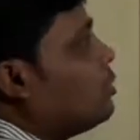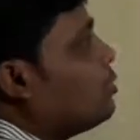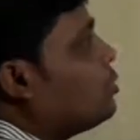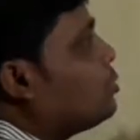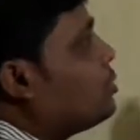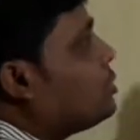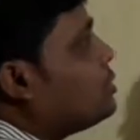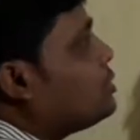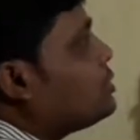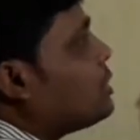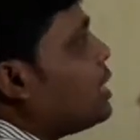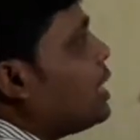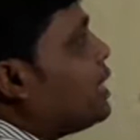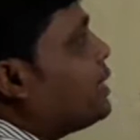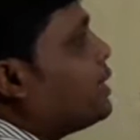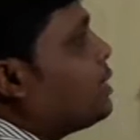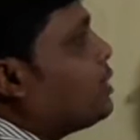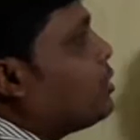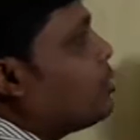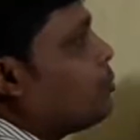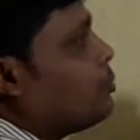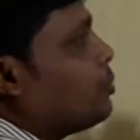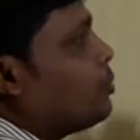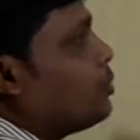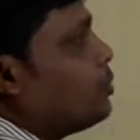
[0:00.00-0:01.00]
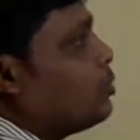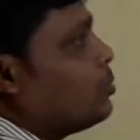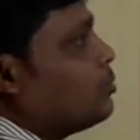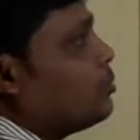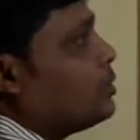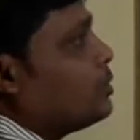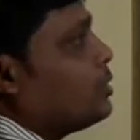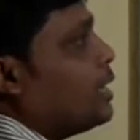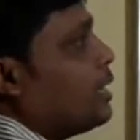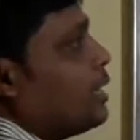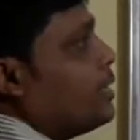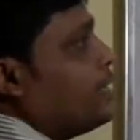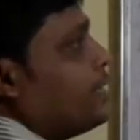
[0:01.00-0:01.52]
to the starting of loop.
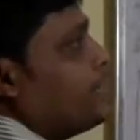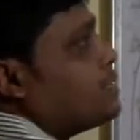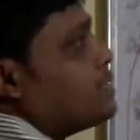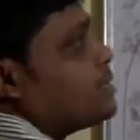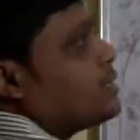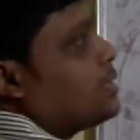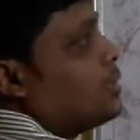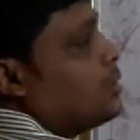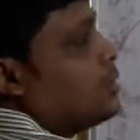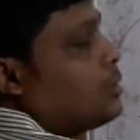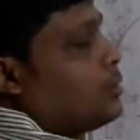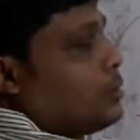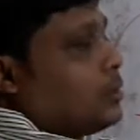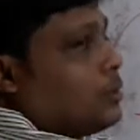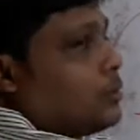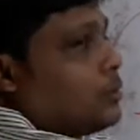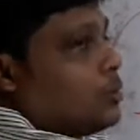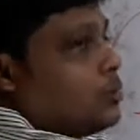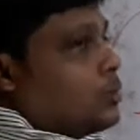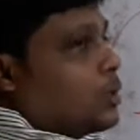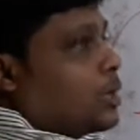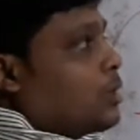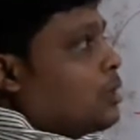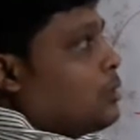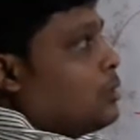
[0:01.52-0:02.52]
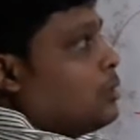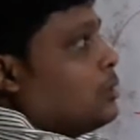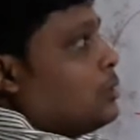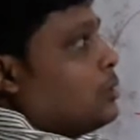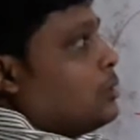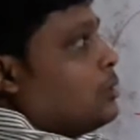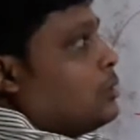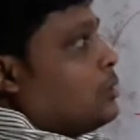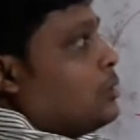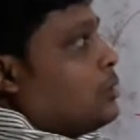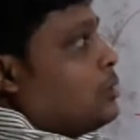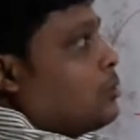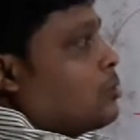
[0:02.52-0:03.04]
That is to the
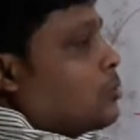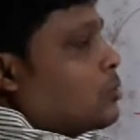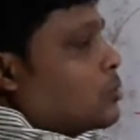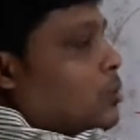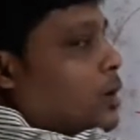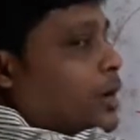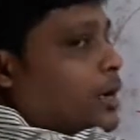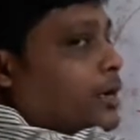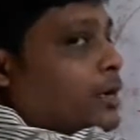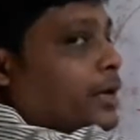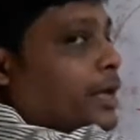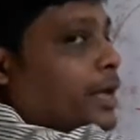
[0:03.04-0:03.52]
what?